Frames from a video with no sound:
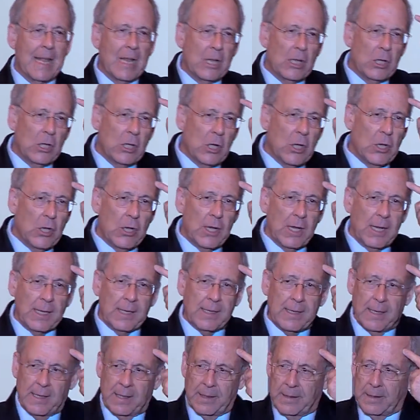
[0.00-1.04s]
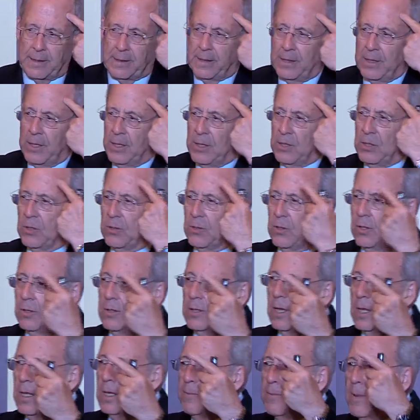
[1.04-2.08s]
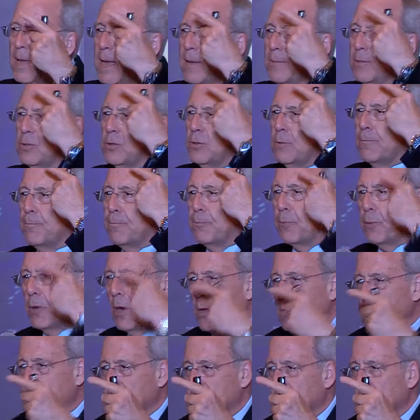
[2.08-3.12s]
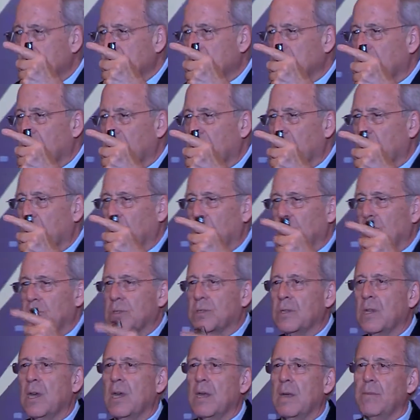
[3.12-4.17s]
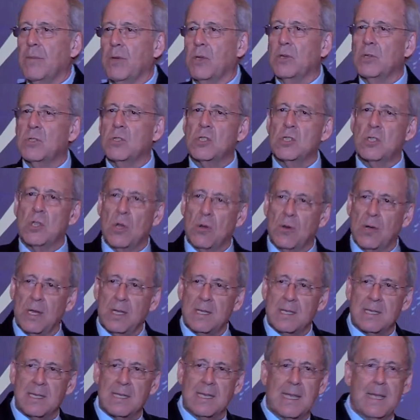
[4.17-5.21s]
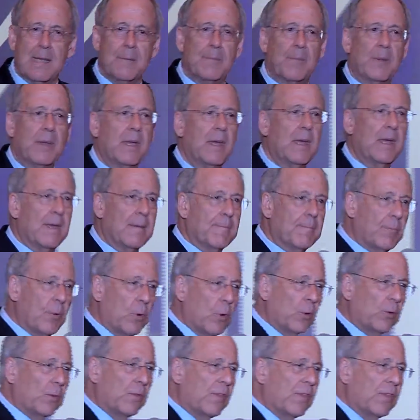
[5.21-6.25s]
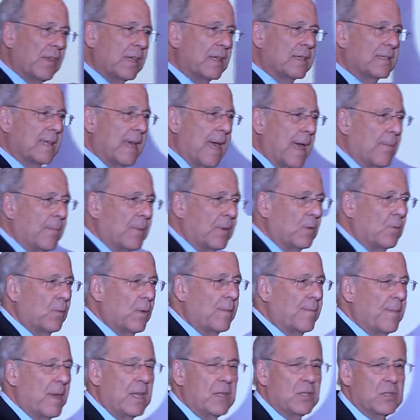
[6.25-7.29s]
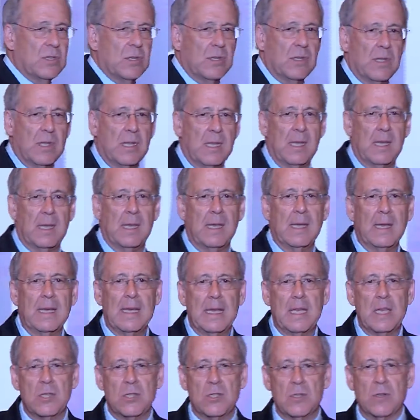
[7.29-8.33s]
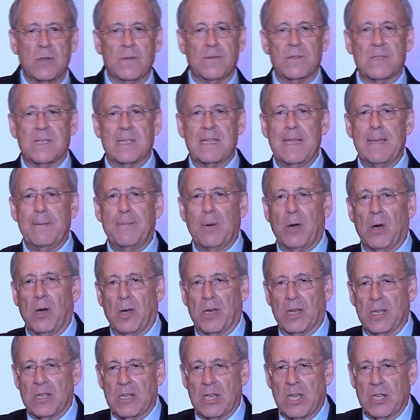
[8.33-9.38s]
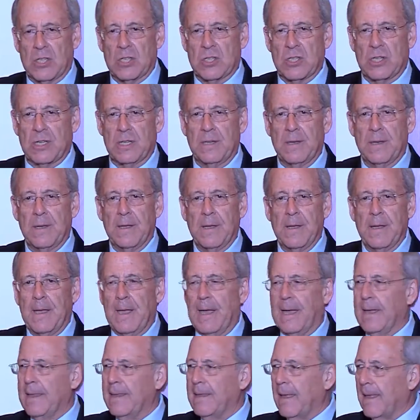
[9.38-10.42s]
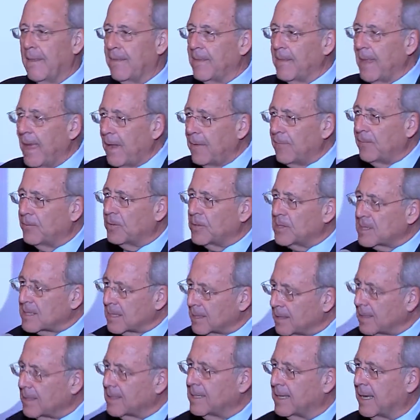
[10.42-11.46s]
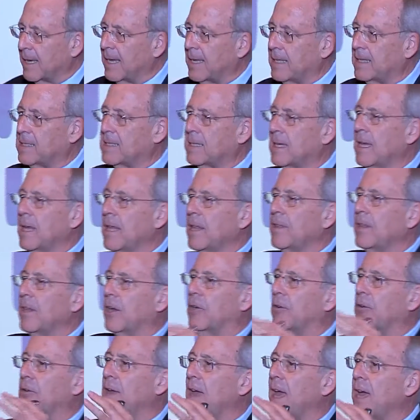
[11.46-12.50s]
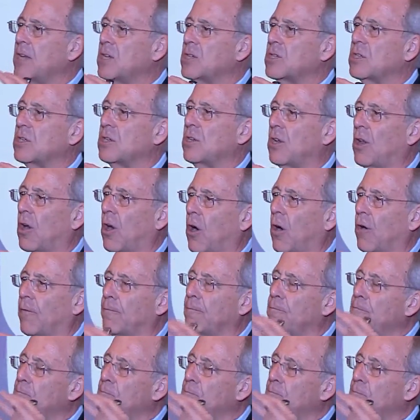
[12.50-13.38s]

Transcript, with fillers: learning done. You're not going to be able to process the thoughts because during sleep, important things happen. We mentioned the issue of sleep architecture, and, and that facilitates the creation of